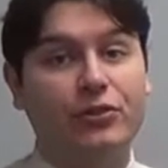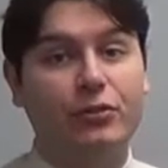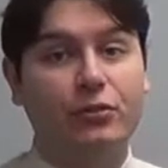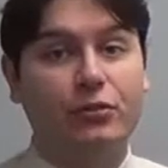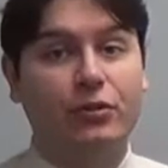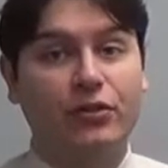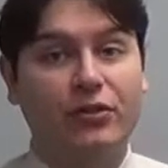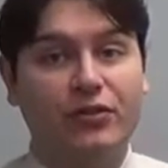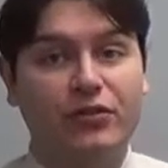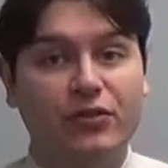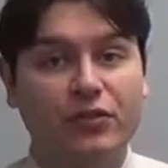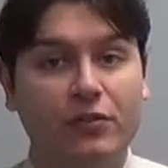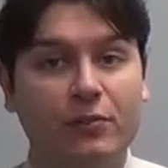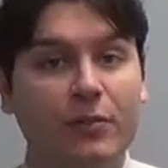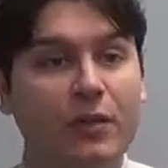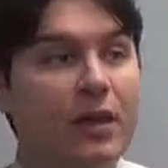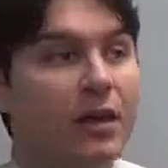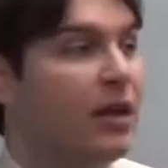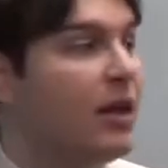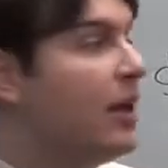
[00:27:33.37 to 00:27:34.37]
course.
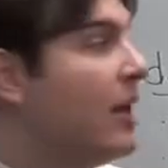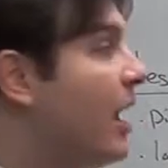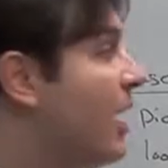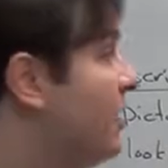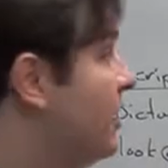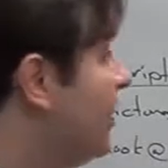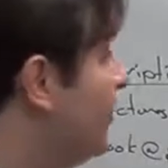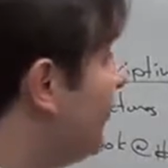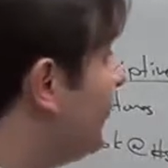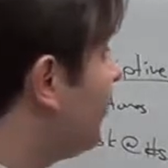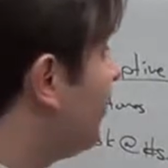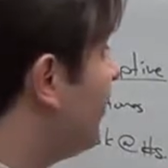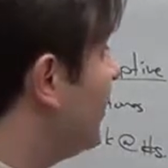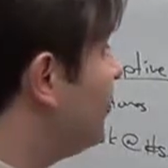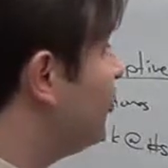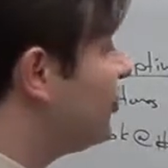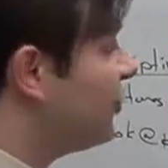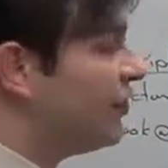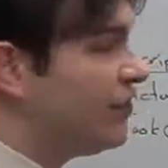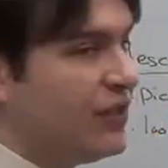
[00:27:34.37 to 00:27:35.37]
And
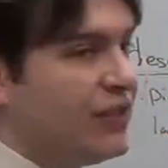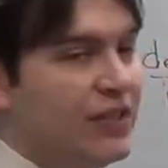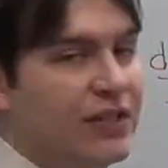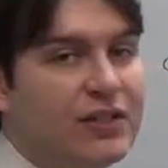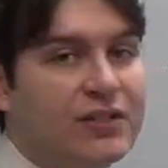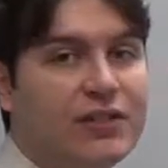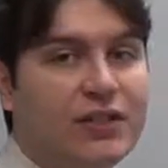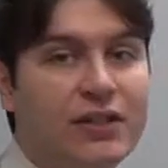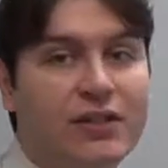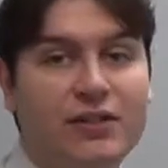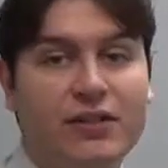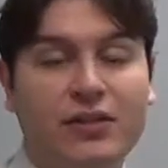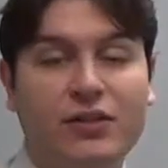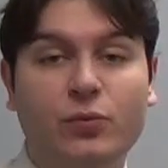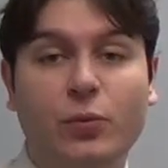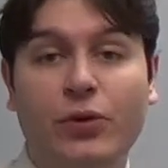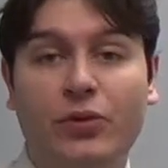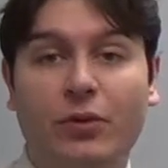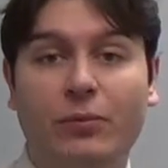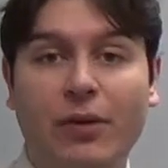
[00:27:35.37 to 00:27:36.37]
inferential statistics is
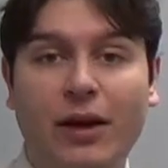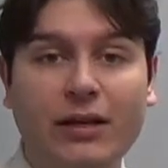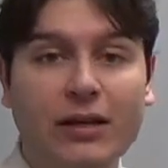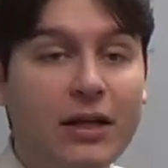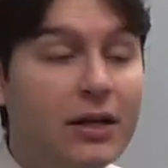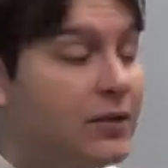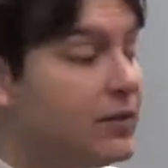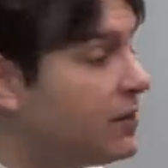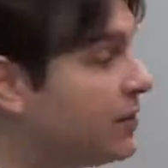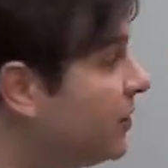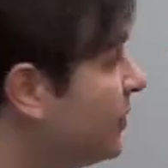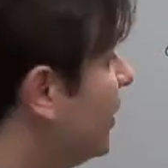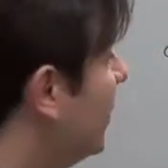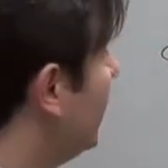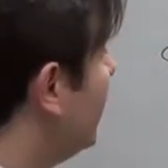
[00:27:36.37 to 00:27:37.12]
where the money is.